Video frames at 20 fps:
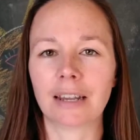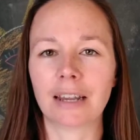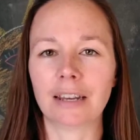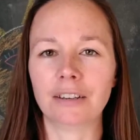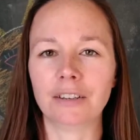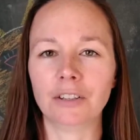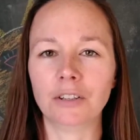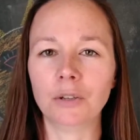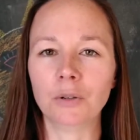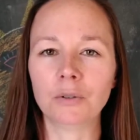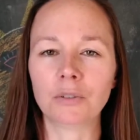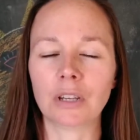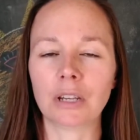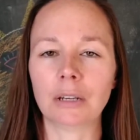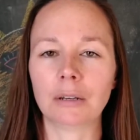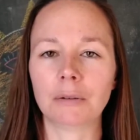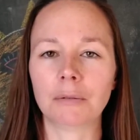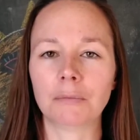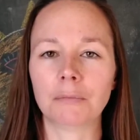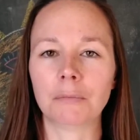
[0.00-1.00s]

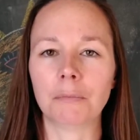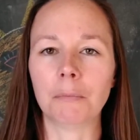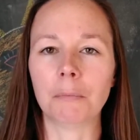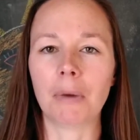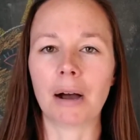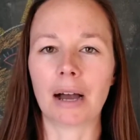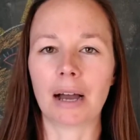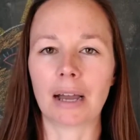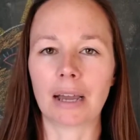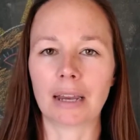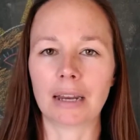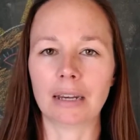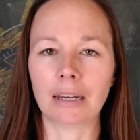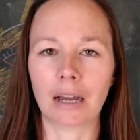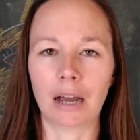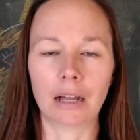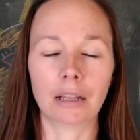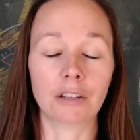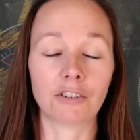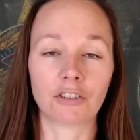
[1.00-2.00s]
using my
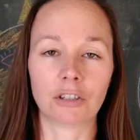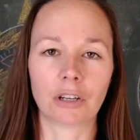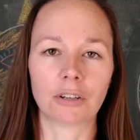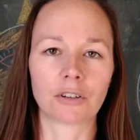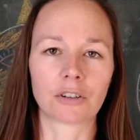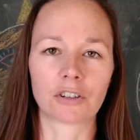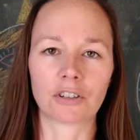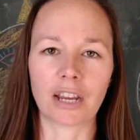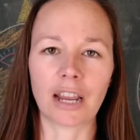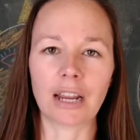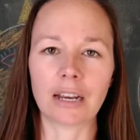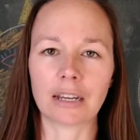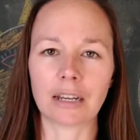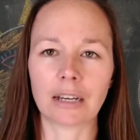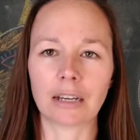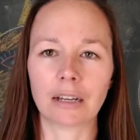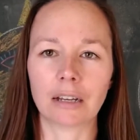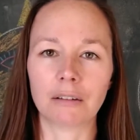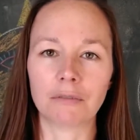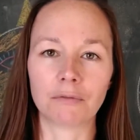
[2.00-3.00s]
knowledge and
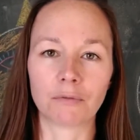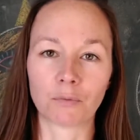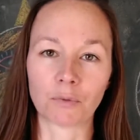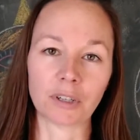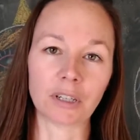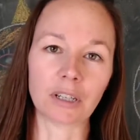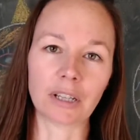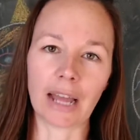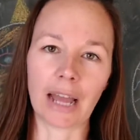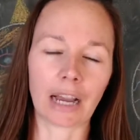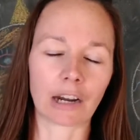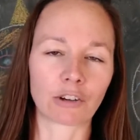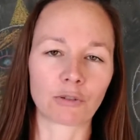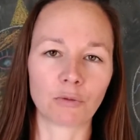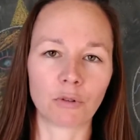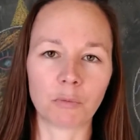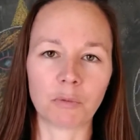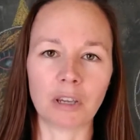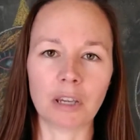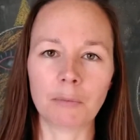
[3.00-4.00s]
understanding of real
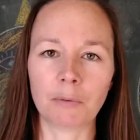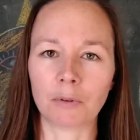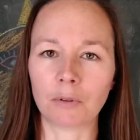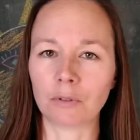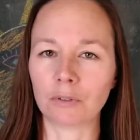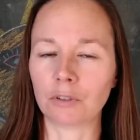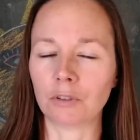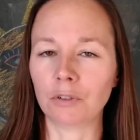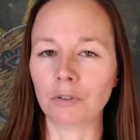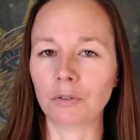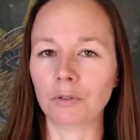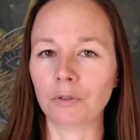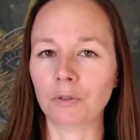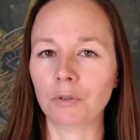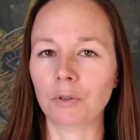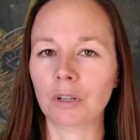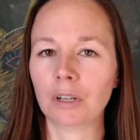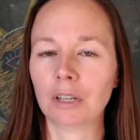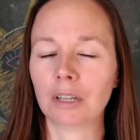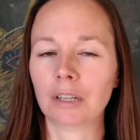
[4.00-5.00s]
actual people
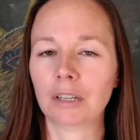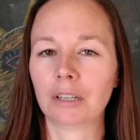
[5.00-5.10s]
to